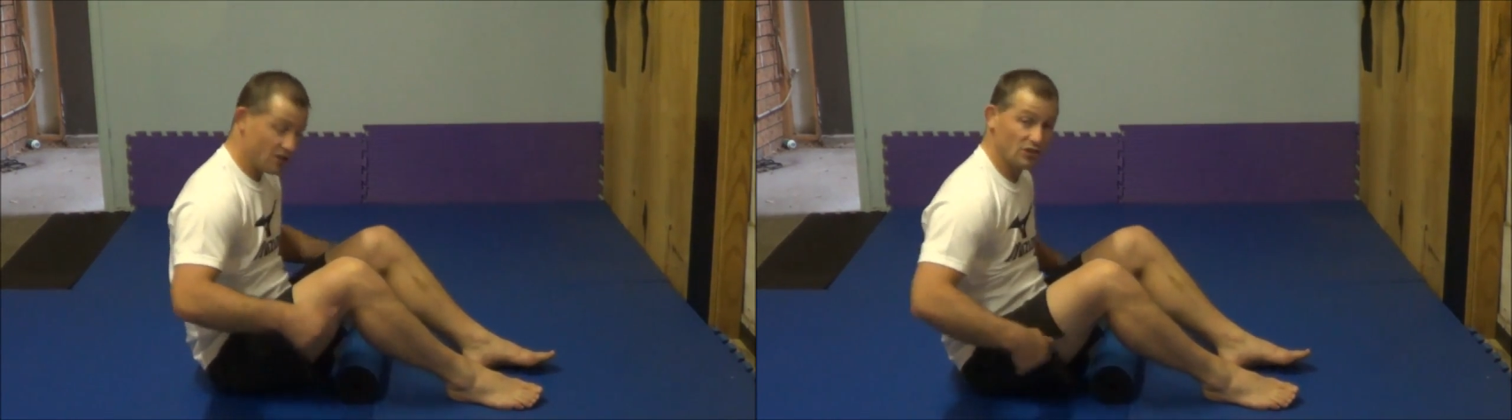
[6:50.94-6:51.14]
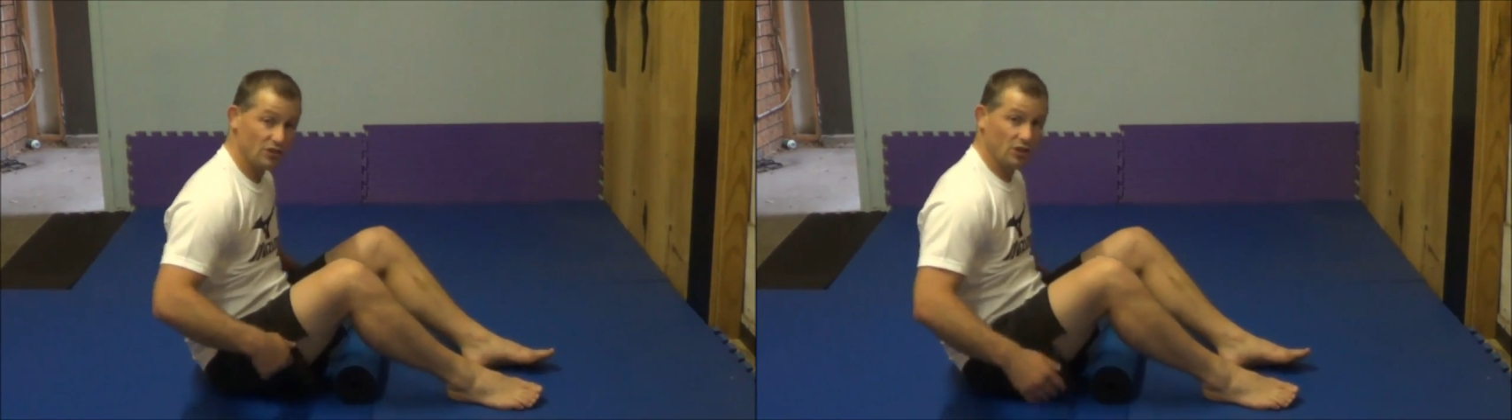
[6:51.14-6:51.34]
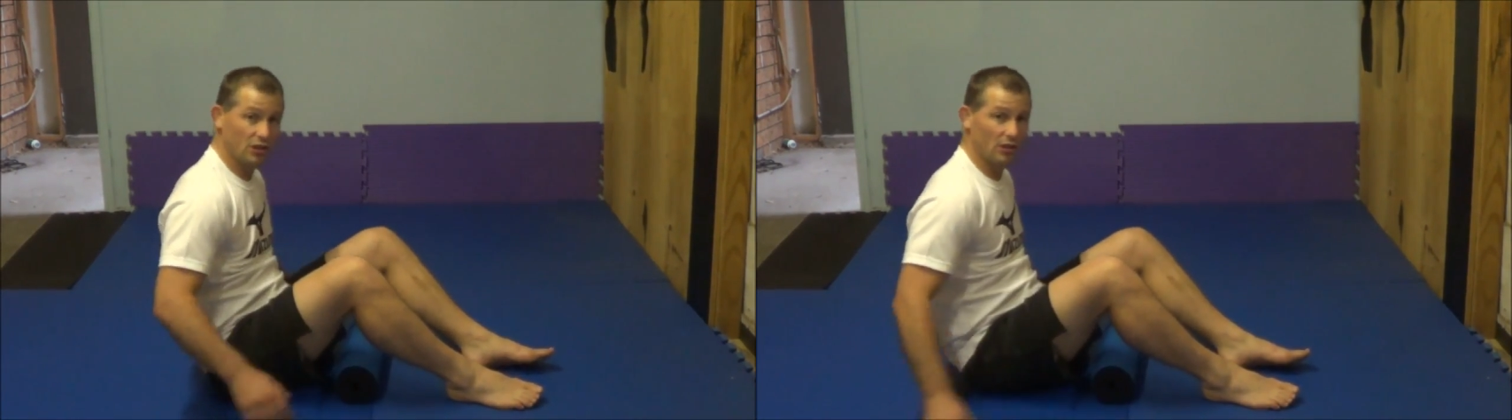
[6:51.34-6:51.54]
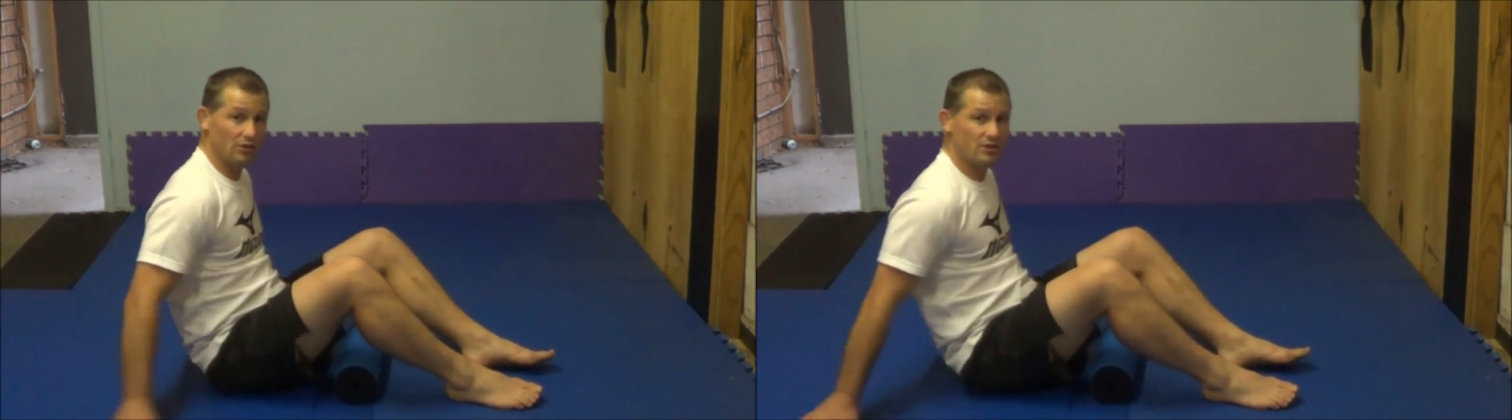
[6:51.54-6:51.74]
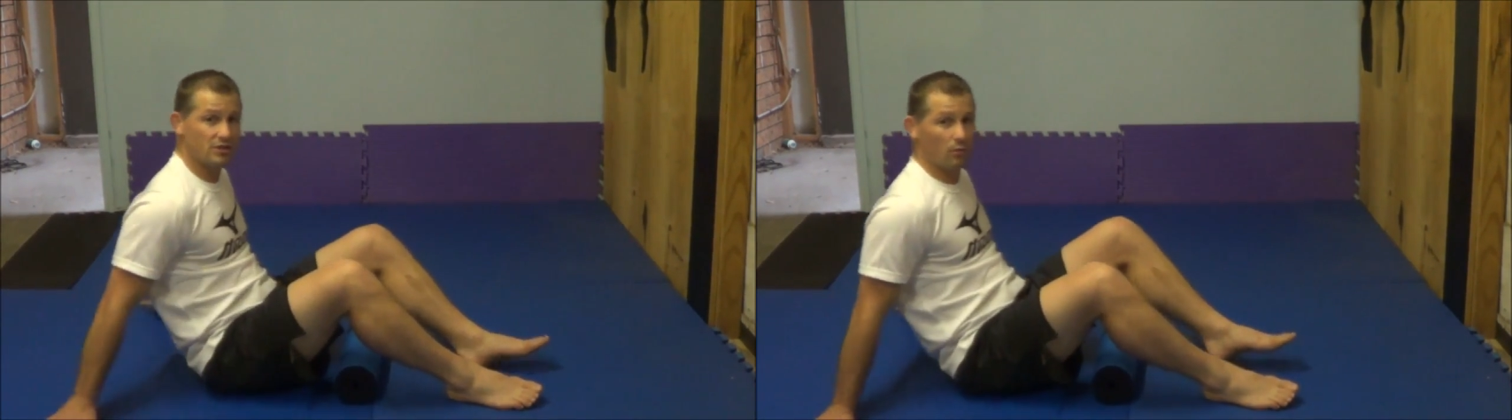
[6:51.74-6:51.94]
you can do your
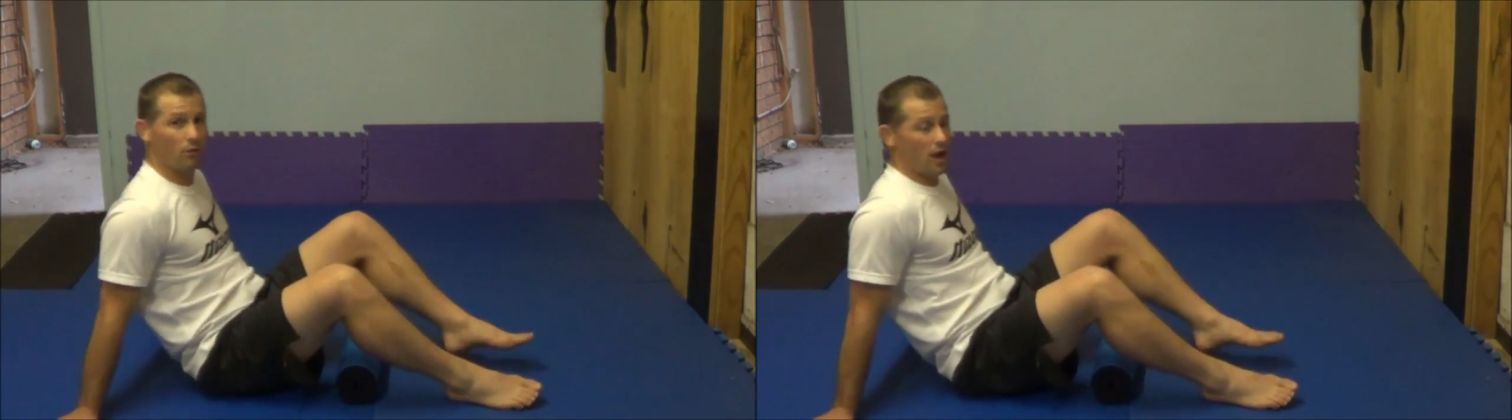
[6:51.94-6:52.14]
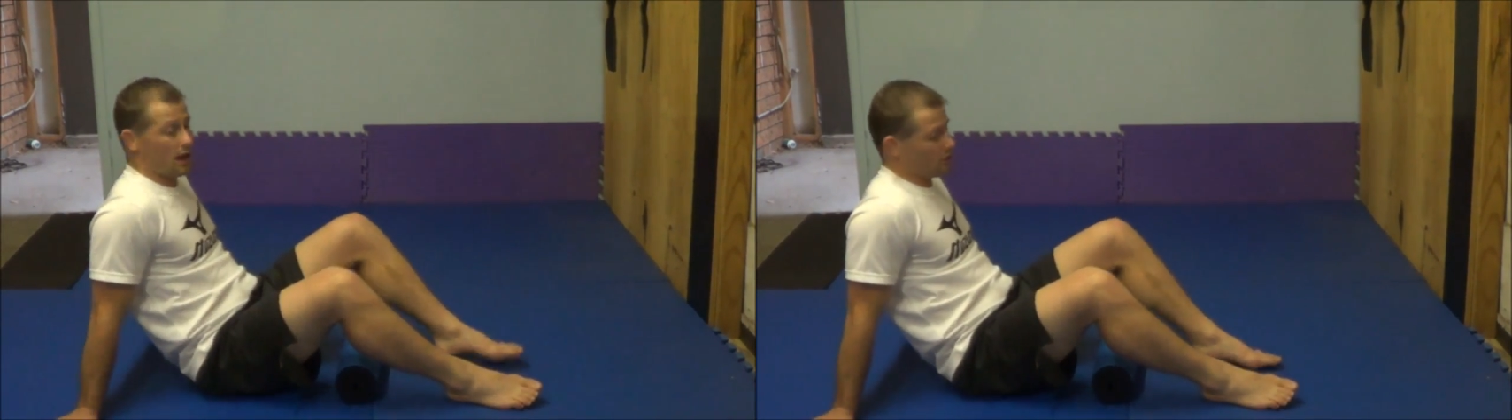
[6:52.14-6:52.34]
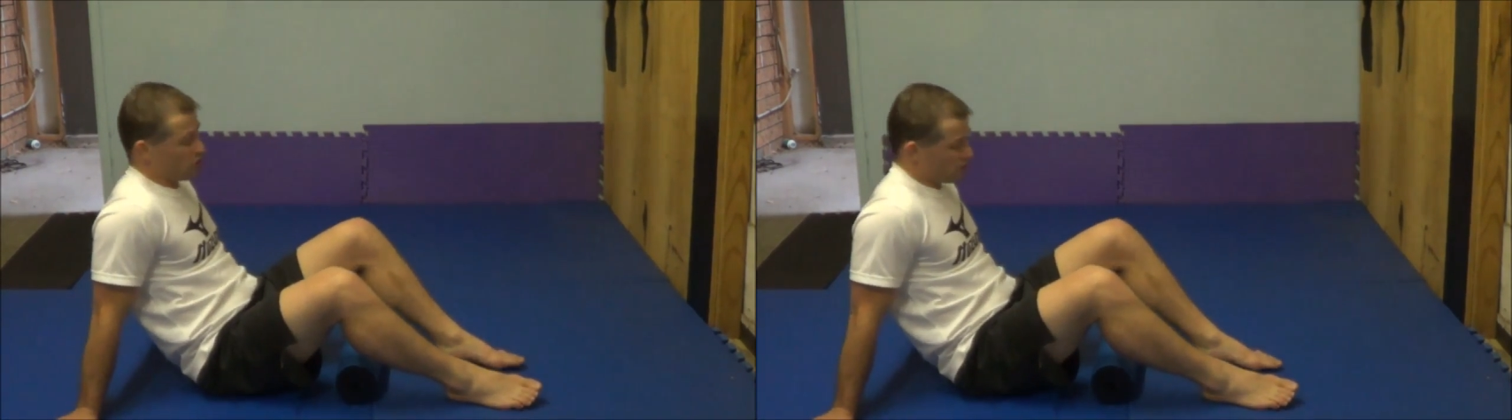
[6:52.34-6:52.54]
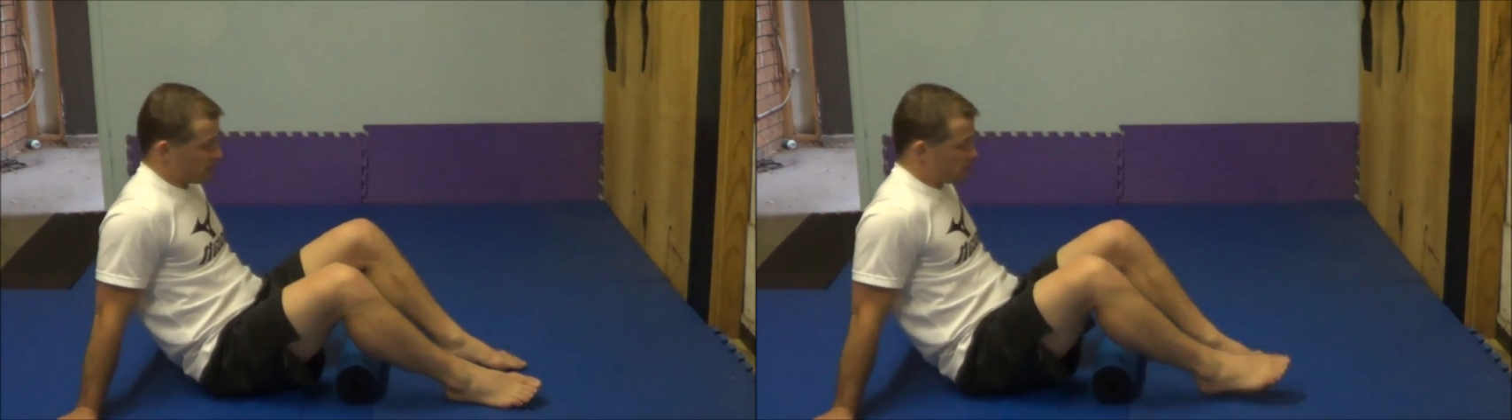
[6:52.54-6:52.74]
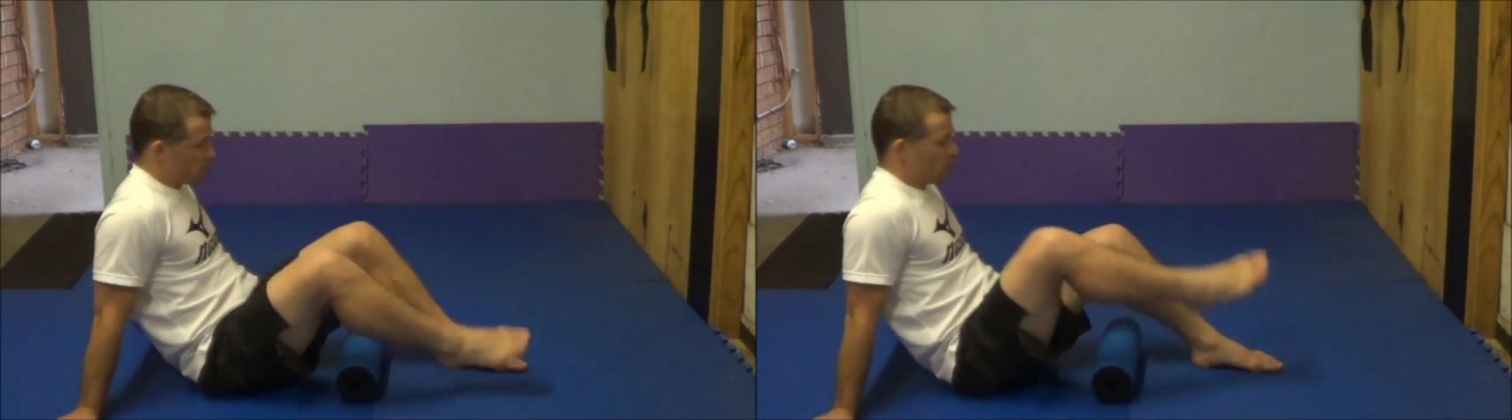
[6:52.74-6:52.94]
glutes. So what I
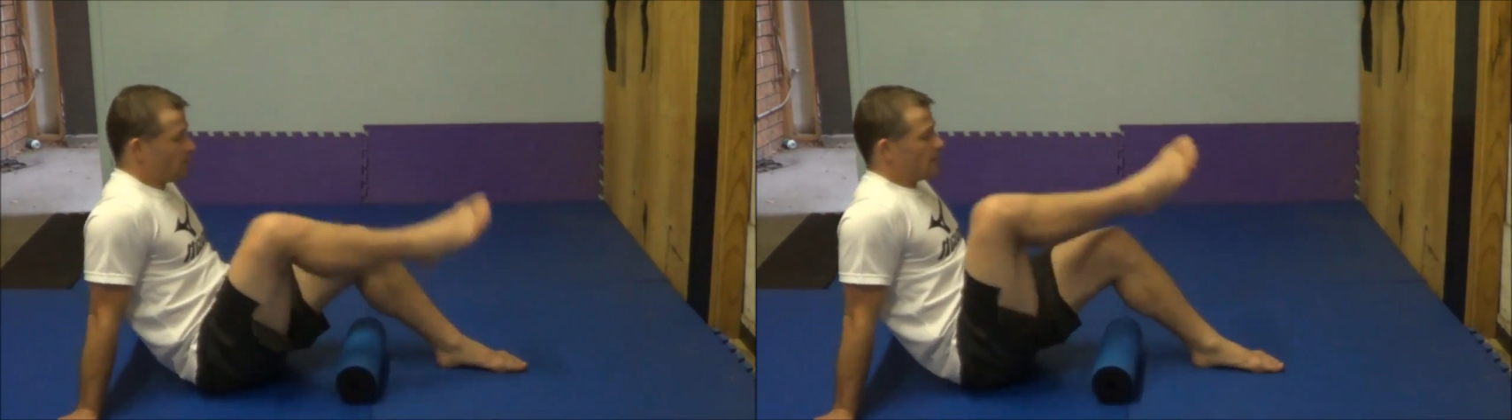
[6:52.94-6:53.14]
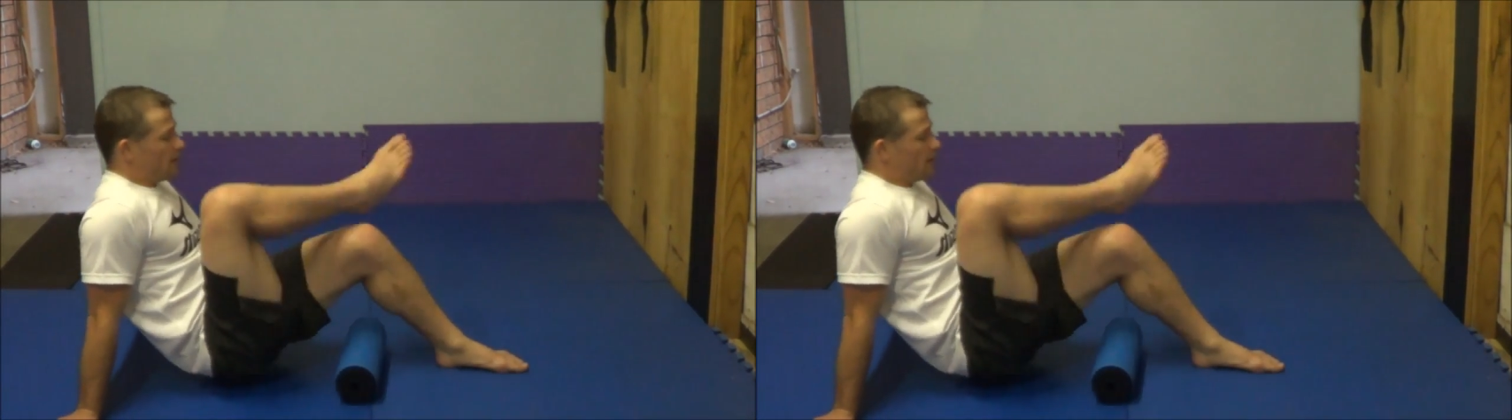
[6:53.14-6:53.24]
usually do